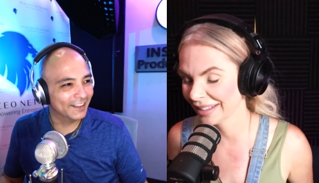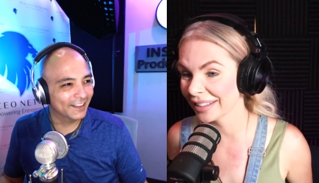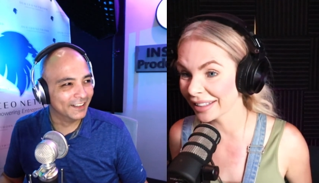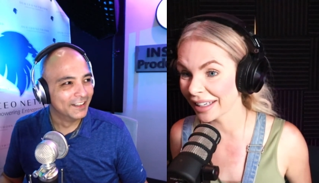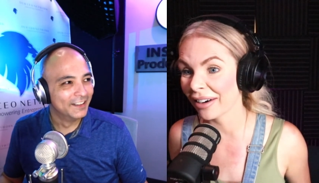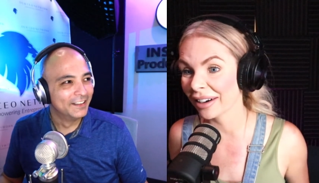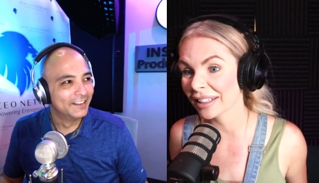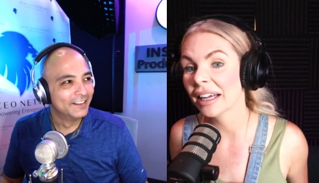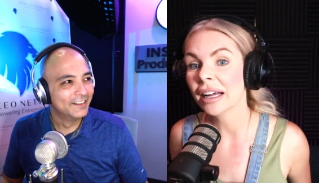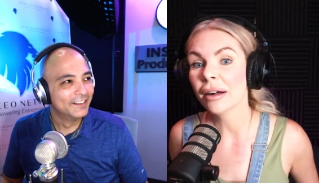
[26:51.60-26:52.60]
Speaker 1: six hours.
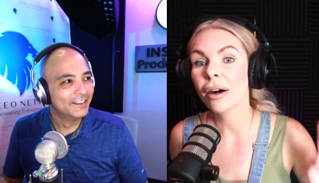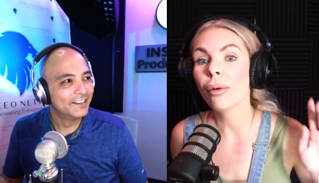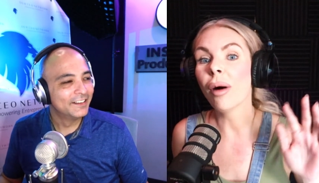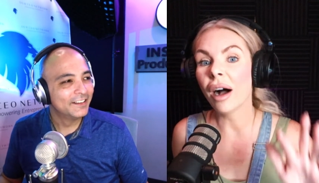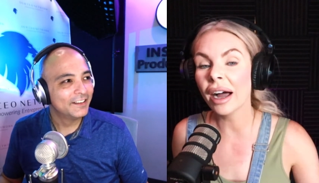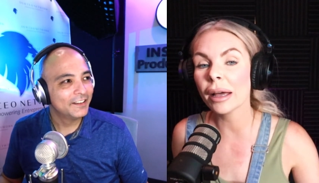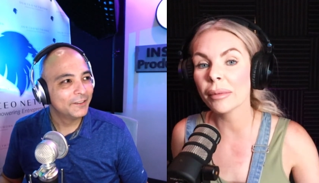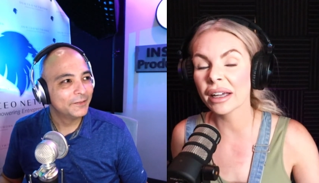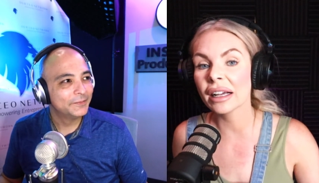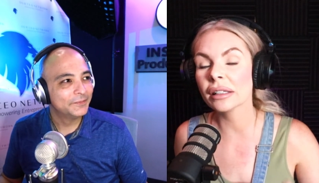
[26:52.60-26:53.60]
Why?
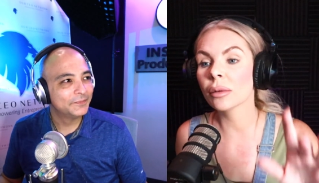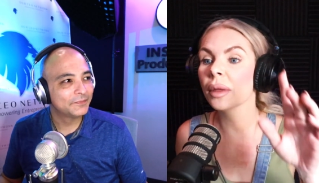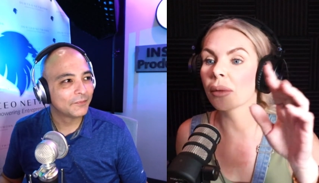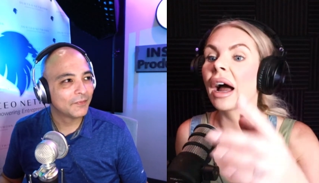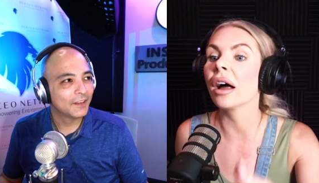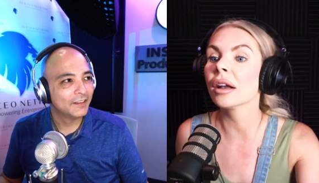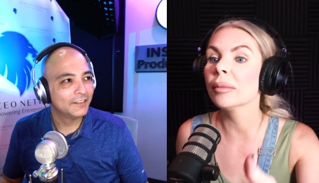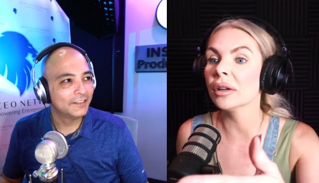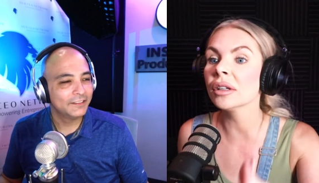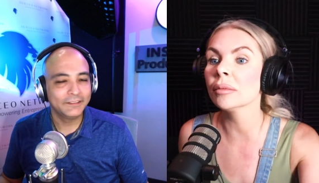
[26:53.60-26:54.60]
Because they were out of
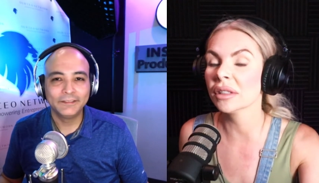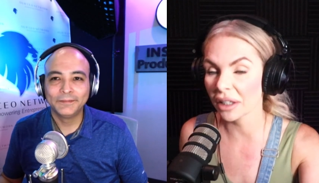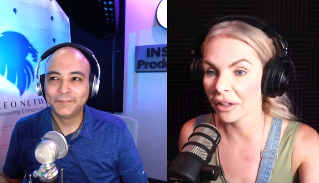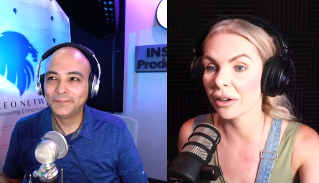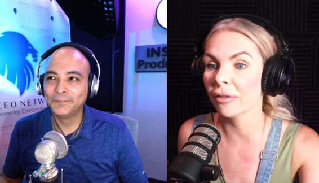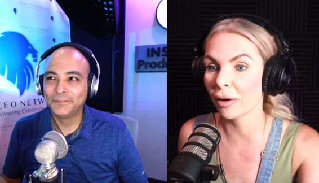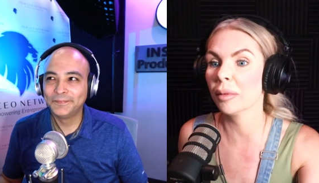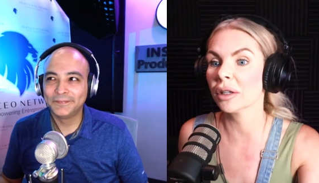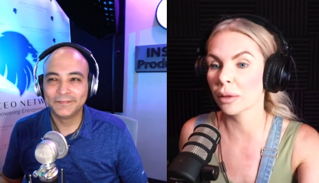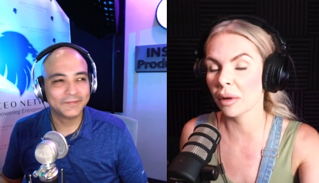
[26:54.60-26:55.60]
building material for
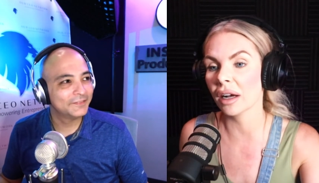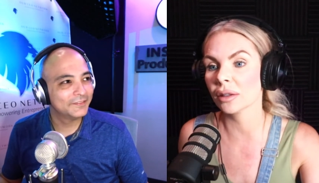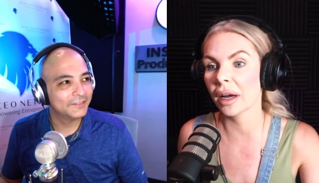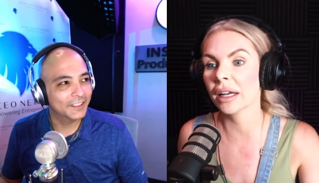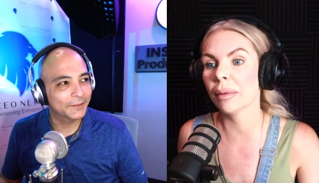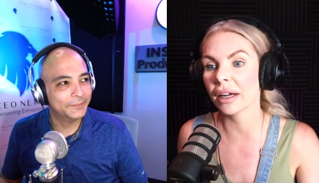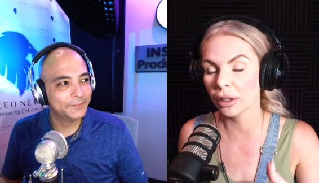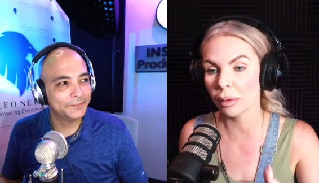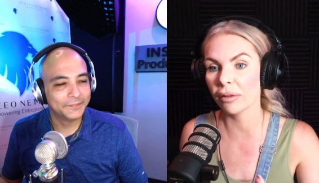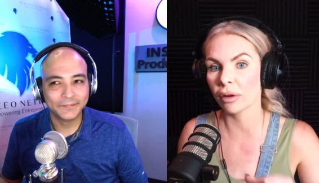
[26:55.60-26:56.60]
butcher blocks, so yeah. I had to buy two
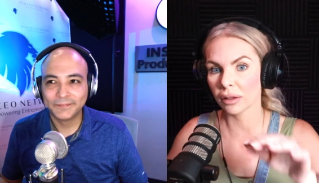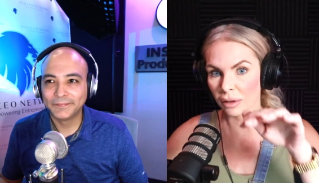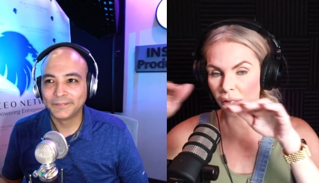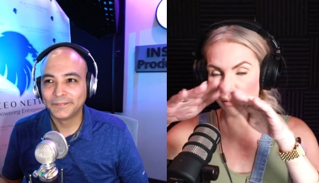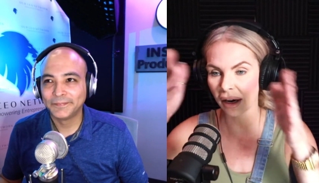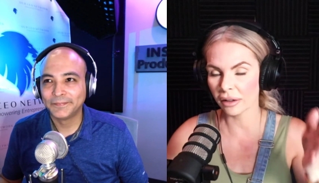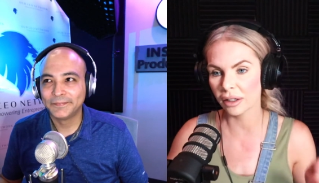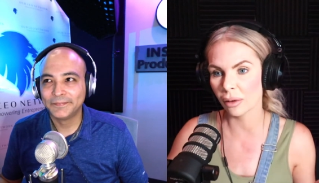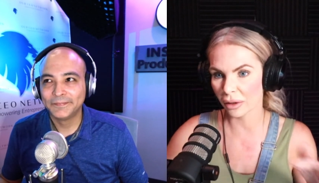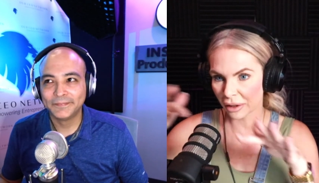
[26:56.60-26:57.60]
by fours, which are rounded
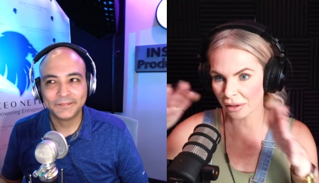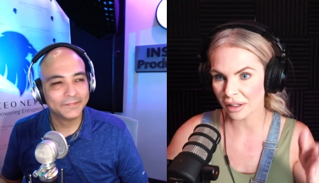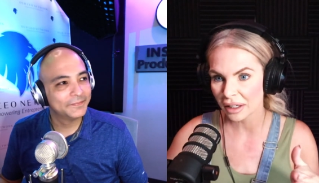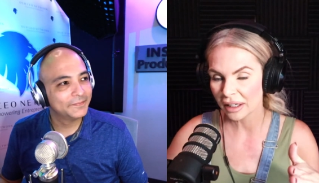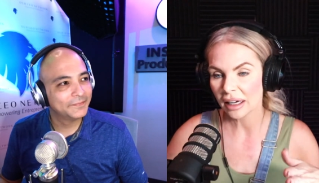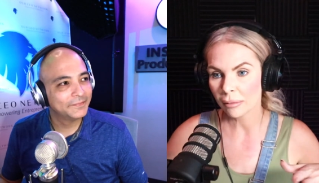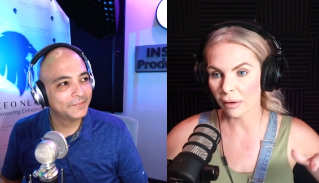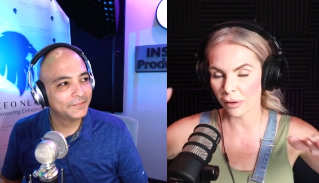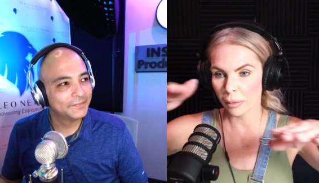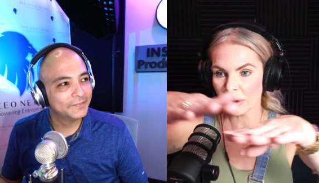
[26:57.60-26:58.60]
corners but
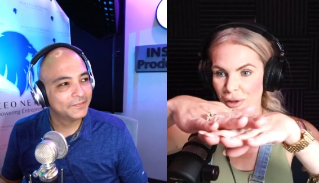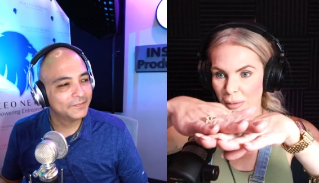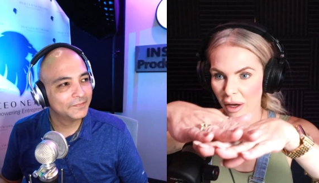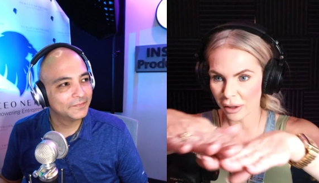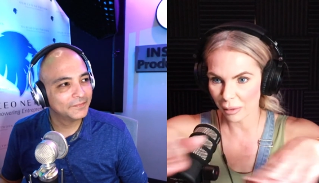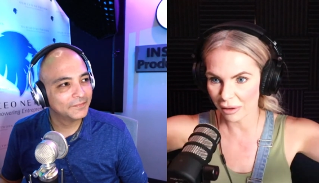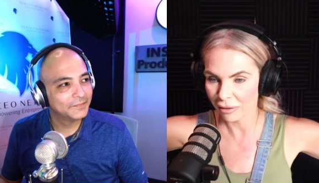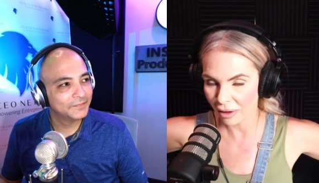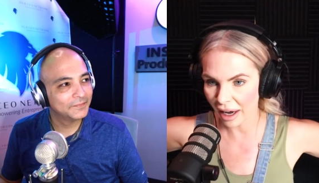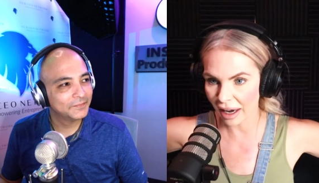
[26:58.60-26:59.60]
for a butcher block, you want it
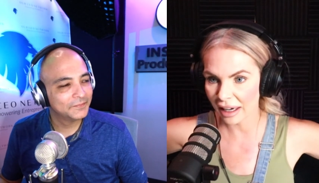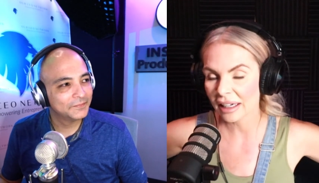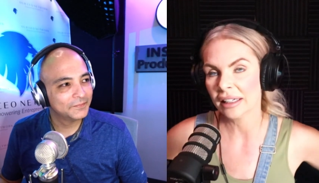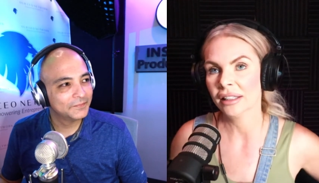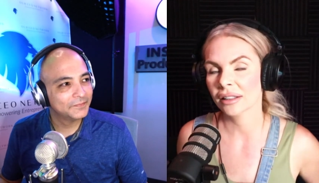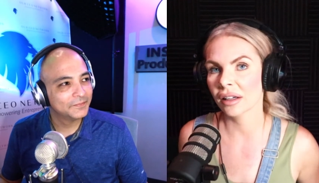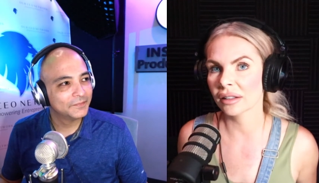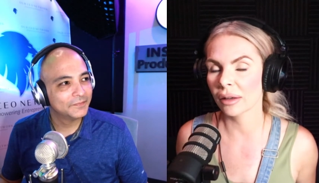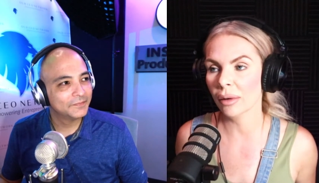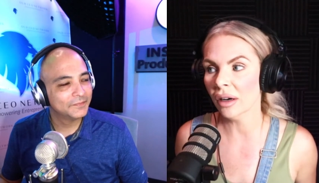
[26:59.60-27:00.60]
flat. So I was
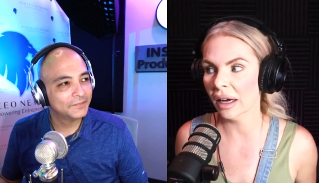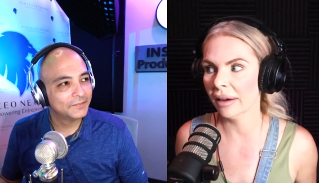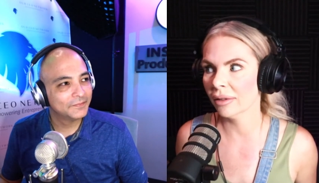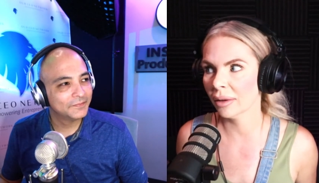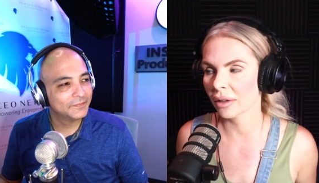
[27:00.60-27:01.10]
like, well, I have no other